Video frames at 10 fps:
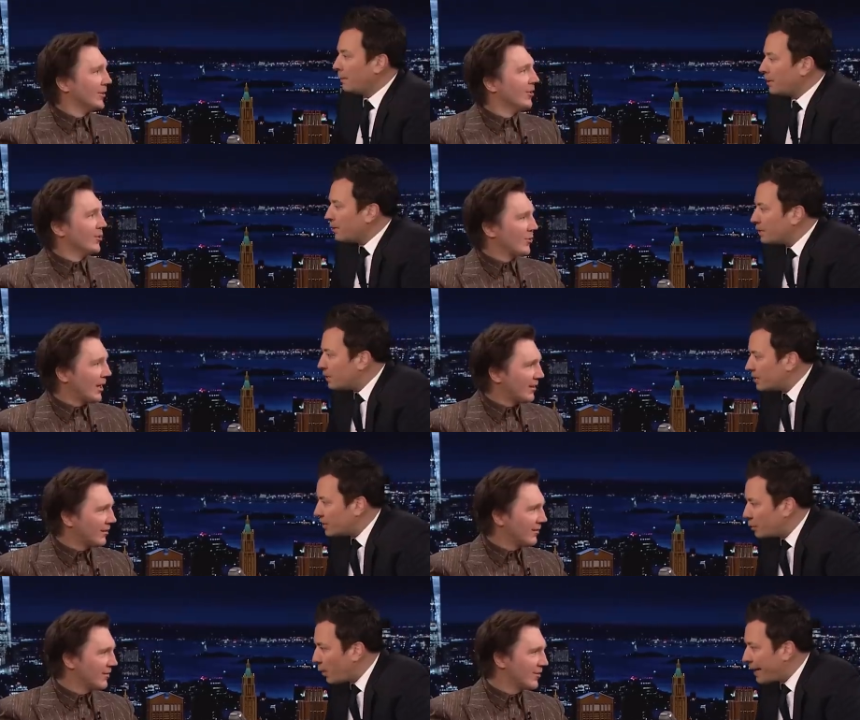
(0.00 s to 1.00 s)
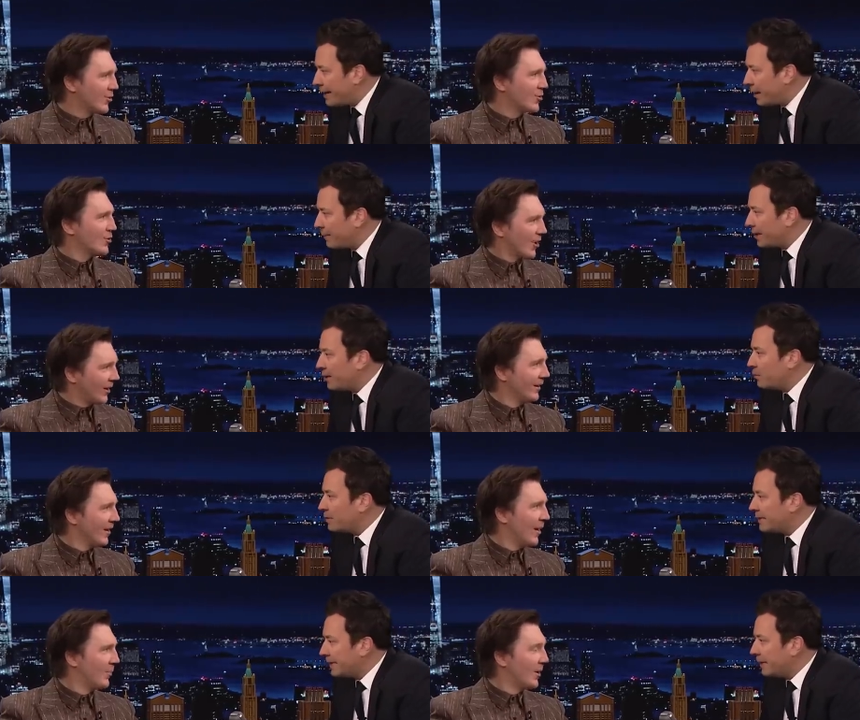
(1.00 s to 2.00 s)
Speaker 1: You know, you kind of sweating. I mean, suck can it
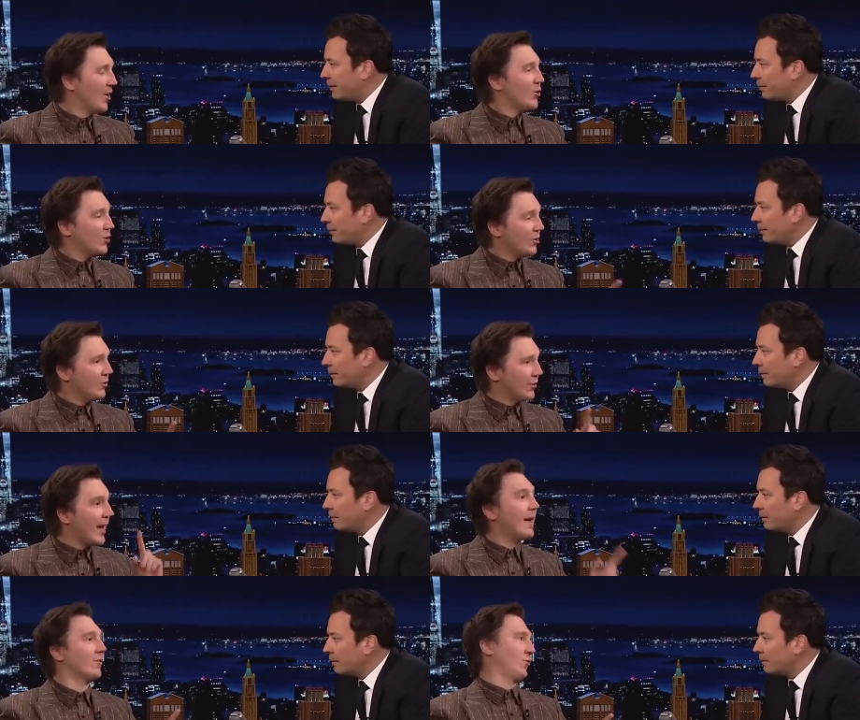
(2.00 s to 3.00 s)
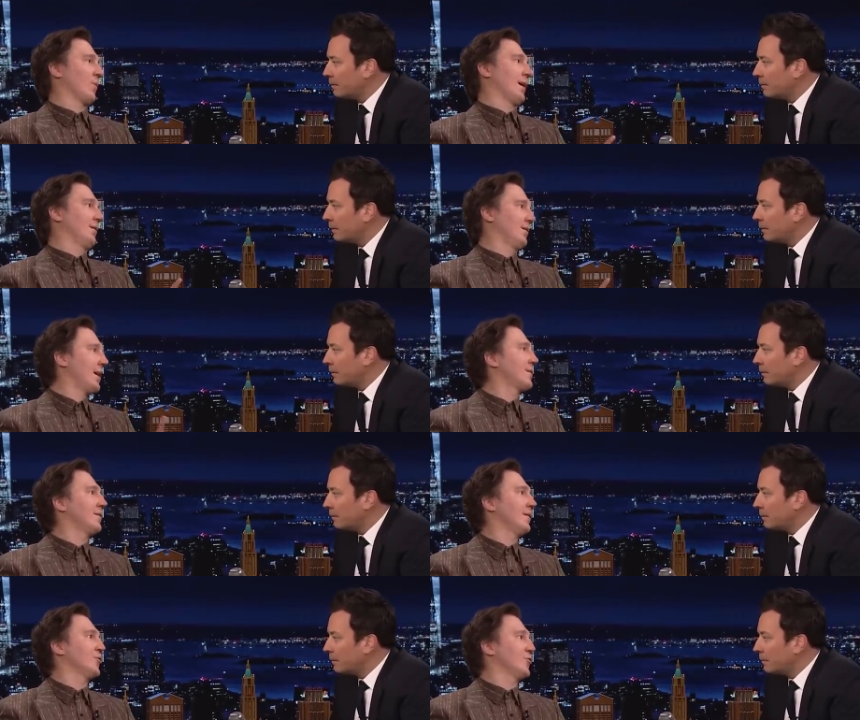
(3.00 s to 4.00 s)
you up. see through? You know, you can't sweat.
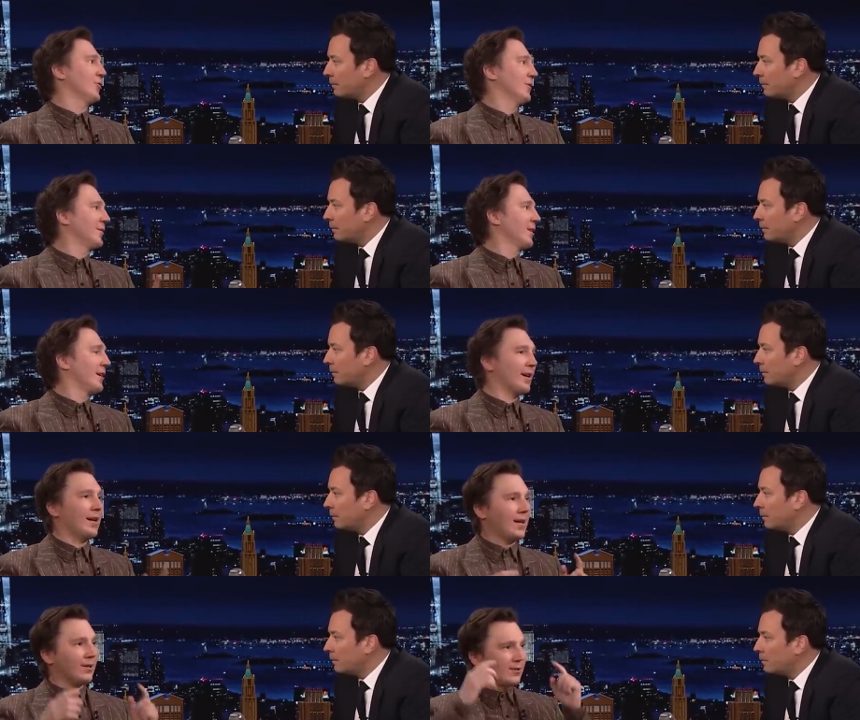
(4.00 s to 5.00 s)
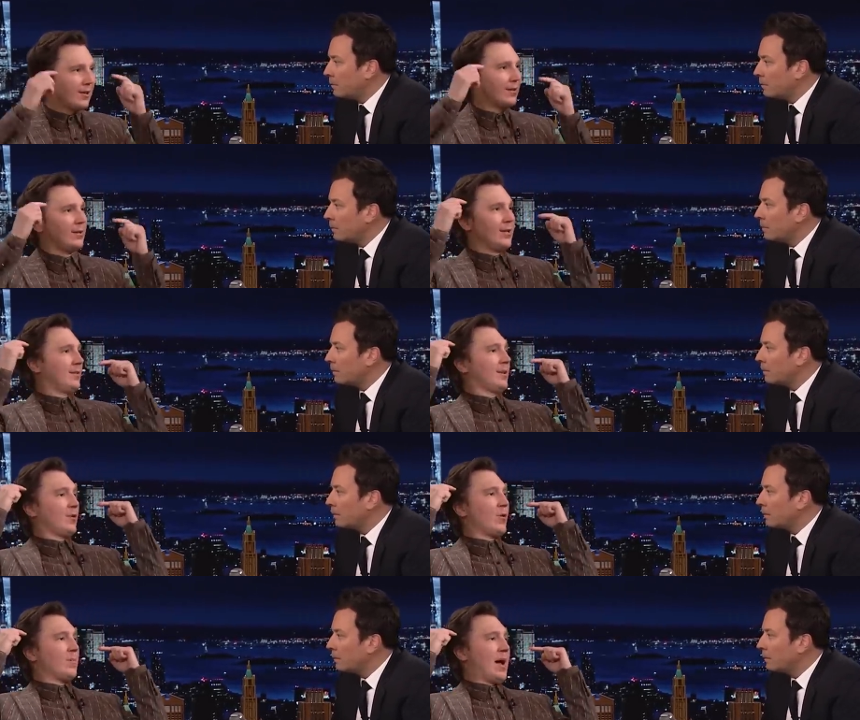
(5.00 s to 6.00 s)
That's the issue. It's like it's like it's
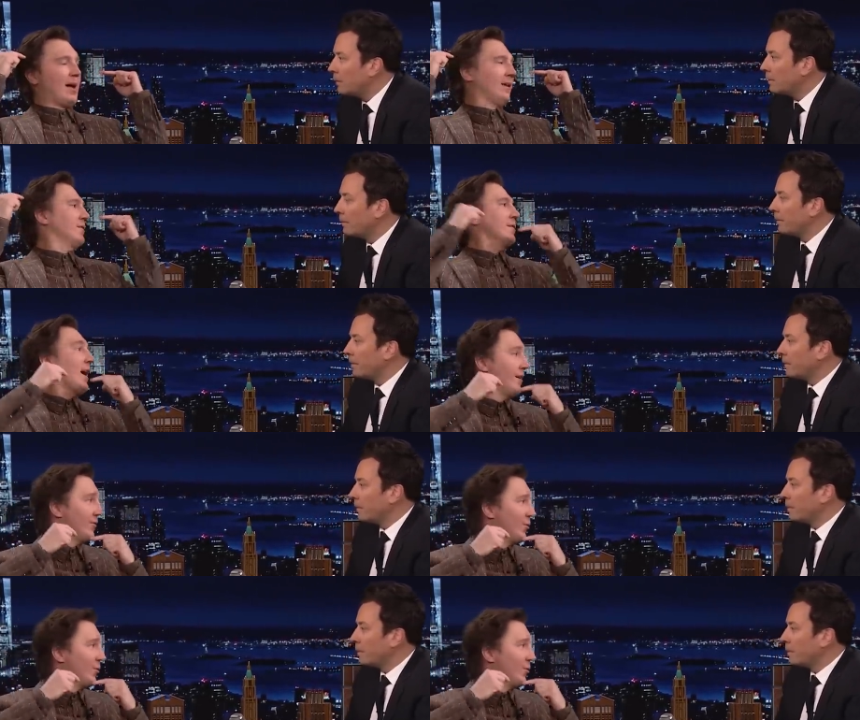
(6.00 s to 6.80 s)
like going back inside of